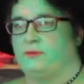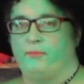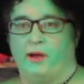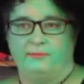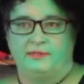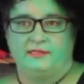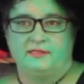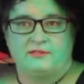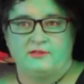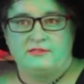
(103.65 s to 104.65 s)
pumpkin
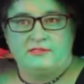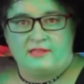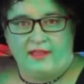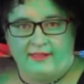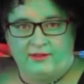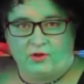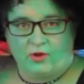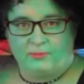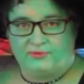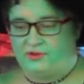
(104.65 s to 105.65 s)
that turns into a
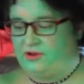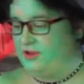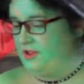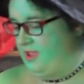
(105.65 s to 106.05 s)
helicopter,